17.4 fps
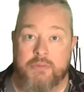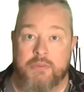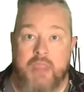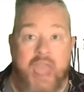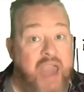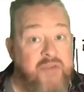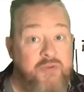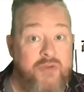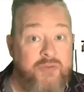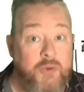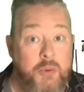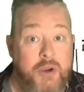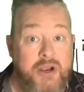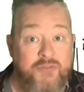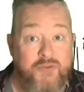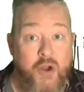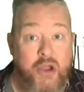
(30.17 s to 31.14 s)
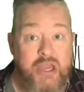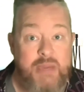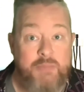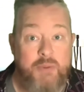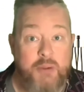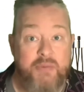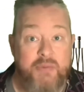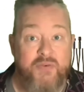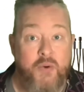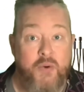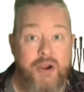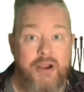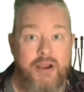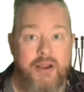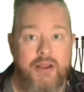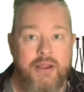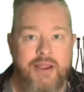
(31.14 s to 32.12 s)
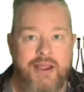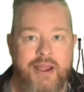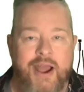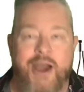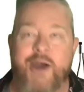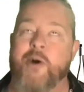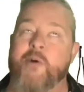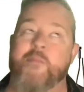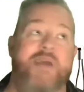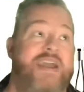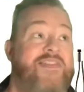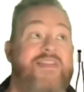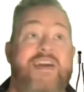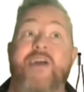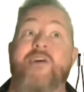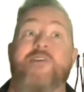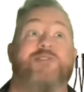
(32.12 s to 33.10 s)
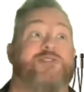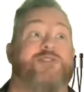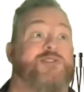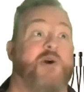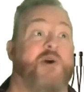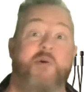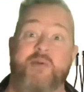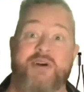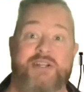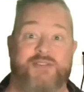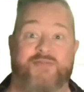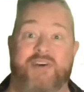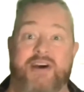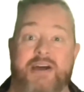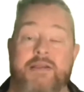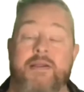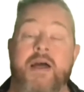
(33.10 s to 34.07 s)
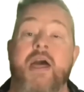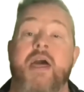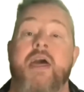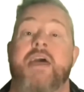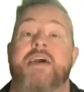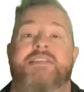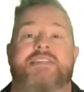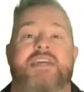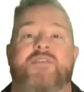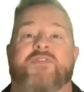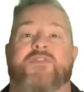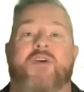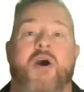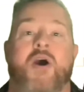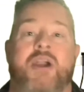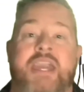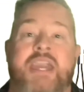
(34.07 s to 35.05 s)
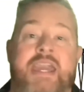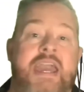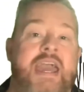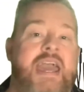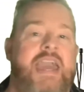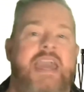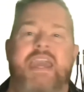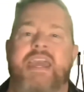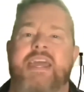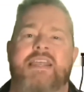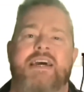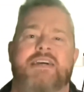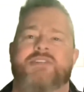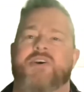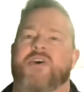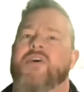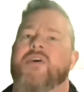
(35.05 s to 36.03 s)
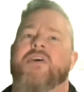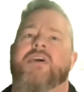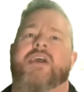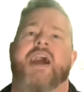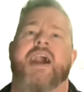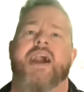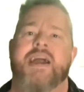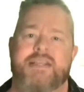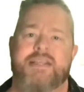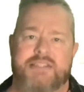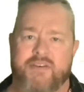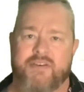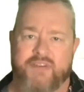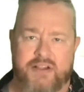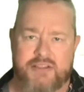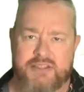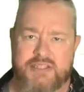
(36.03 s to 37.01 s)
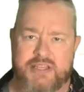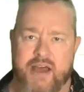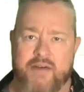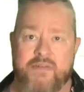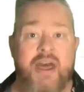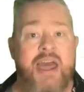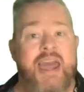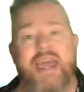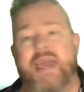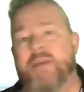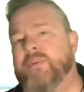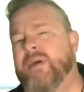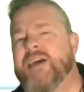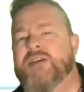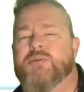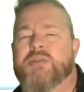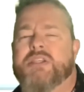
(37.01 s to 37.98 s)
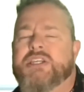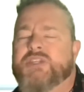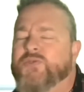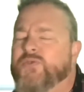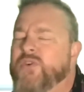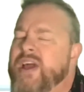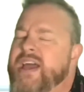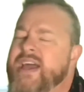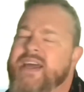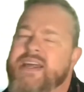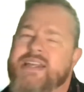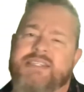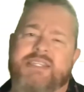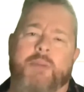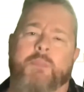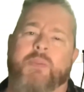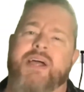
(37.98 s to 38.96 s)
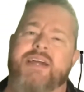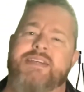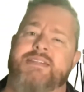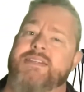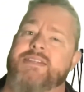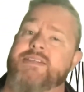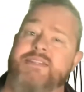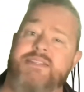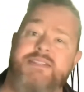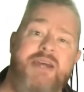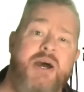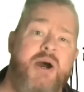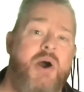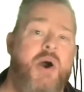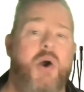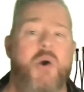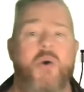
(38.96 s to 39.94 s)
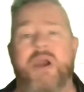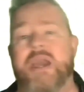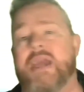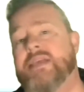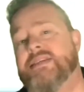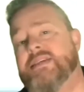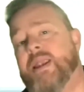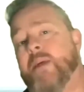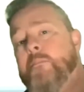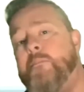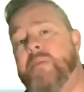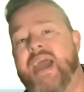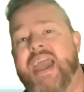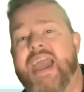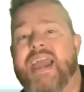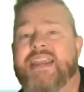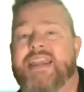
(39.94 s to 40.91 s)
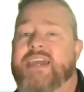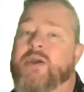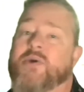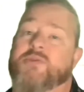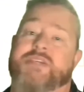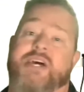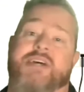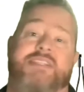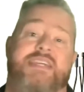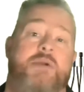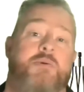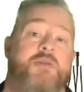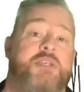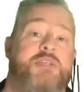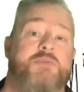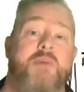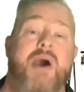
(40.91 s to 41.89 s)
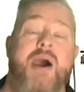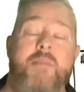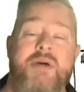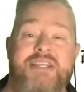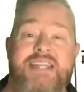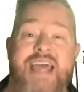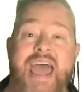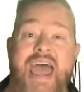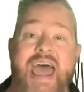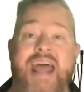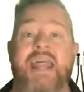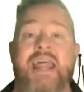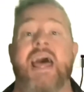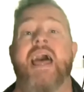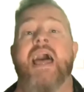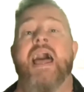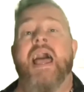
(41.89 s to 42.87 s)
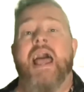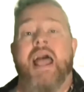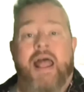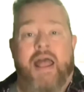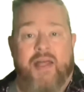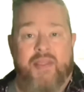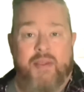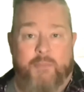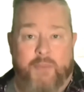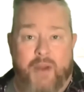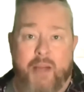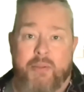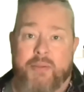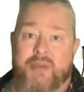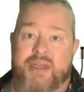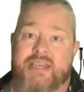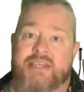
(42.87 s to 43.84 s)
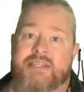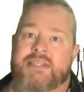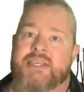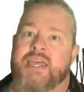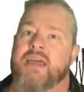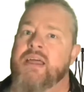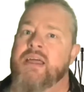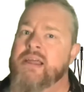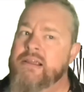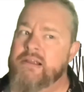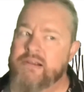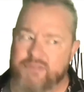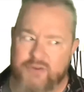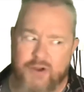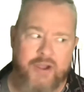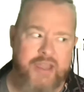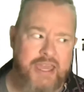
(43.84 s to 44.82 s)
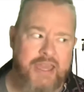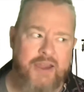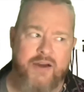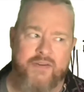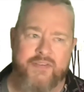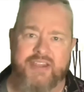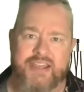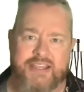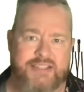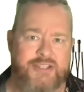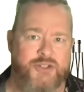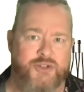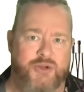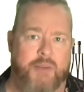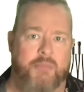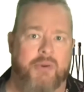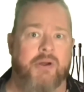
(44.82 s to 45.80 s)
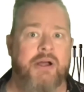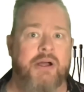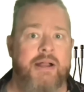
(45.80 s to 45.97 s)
Have you ever read a Froggy book before? Oh man, they are so much fun. See, Froggy, he does all kinds of fun stuff. He plays with his friends, he plays in the snow, he's in a band, he goes out to eat with his mom and dad. And the problem is, Froggy often gets in trouble.